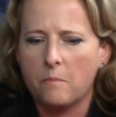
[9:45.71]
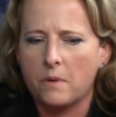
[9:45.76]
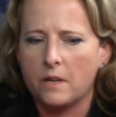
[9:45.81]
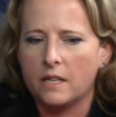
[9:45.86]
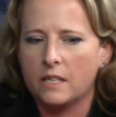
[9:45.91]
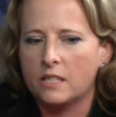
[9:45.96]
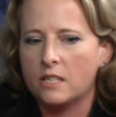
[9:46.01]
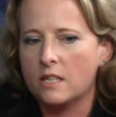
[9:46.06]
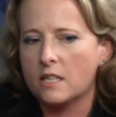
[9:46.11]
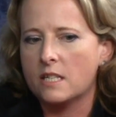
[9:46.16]

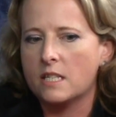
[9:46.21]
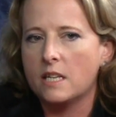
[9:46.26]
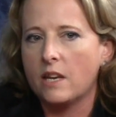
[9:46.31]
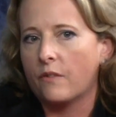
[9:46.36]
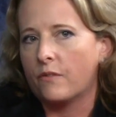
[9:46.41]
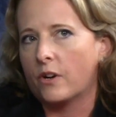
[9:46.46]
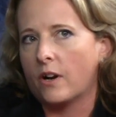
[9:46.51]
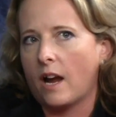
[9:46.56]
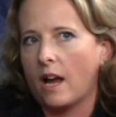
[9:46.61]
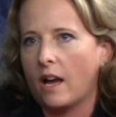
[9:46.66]
but just
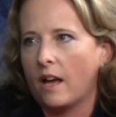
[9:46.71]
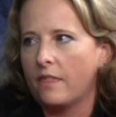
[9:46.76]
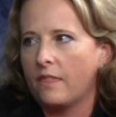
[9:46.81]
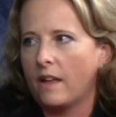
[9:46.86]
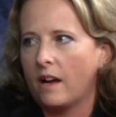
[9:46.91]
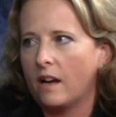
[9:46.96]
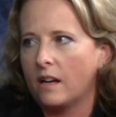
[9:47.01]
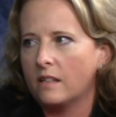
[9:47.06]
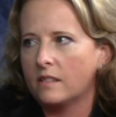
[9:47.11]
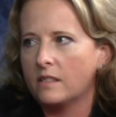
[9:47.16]
never had
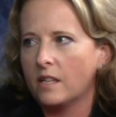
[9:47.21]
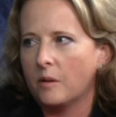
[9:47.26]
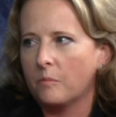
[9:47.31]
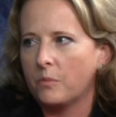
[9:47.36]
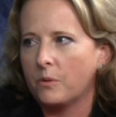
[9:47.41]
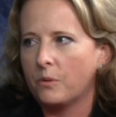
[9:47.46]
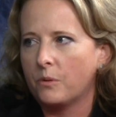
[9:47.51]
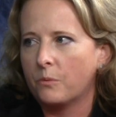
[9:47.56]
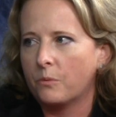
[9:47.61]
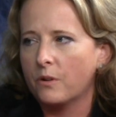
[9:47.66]
that
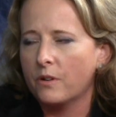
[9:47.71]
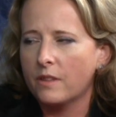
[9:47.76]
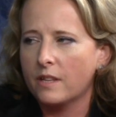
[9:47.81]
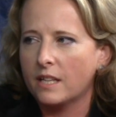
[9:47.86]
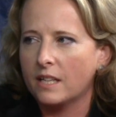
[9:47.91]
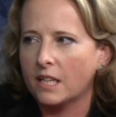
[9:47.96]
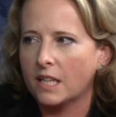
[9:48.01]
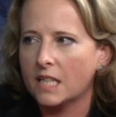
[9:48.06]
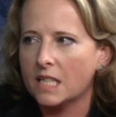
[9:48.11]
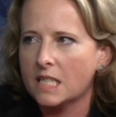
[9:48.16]
temple
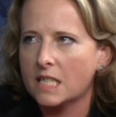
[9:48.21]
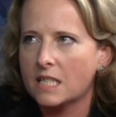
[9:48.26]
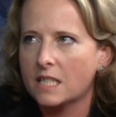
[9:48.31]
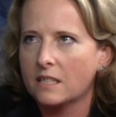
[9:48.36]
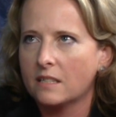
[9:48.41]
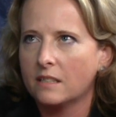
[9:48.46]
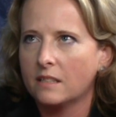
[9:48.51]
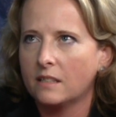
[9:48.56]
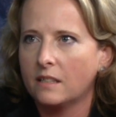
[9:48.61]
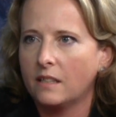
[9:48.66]
worthiness,
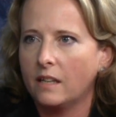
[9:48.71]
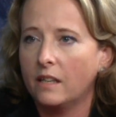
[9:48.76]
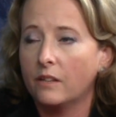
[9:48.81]
right.